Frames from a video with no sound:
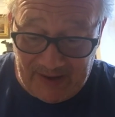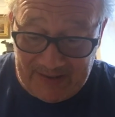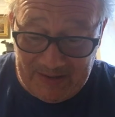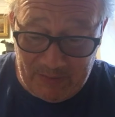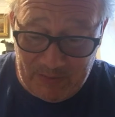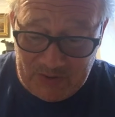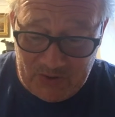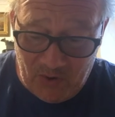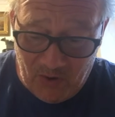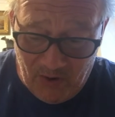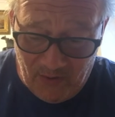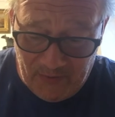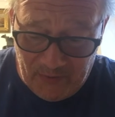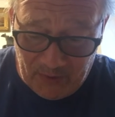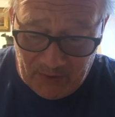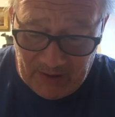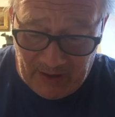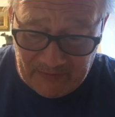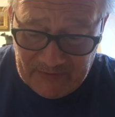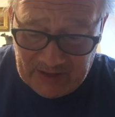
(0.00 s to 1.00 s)
and it was
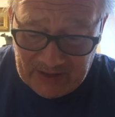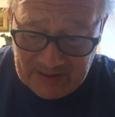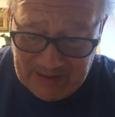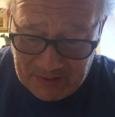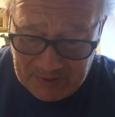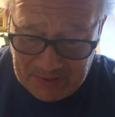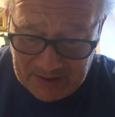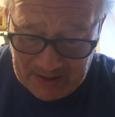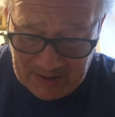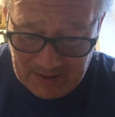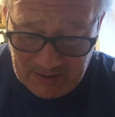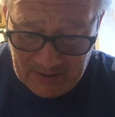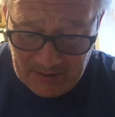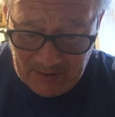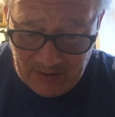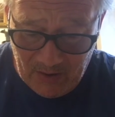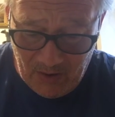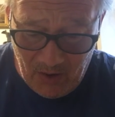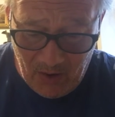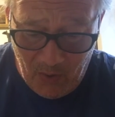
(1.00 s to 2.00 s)
awful. I've done nothing.
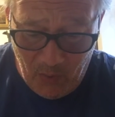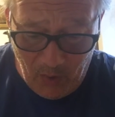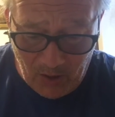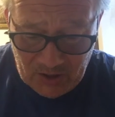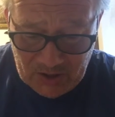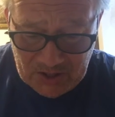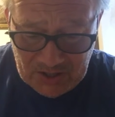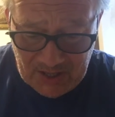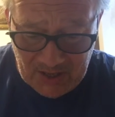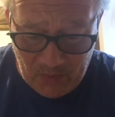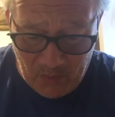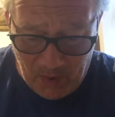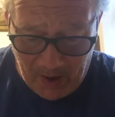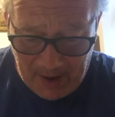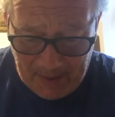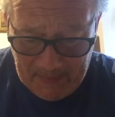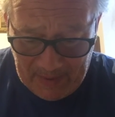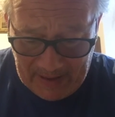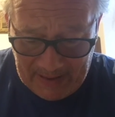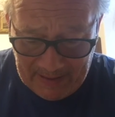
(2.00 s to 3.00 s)
Who was she?
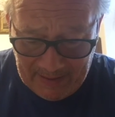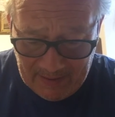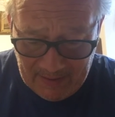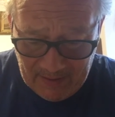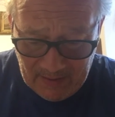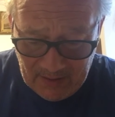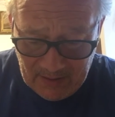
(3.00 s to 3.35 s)
Why me?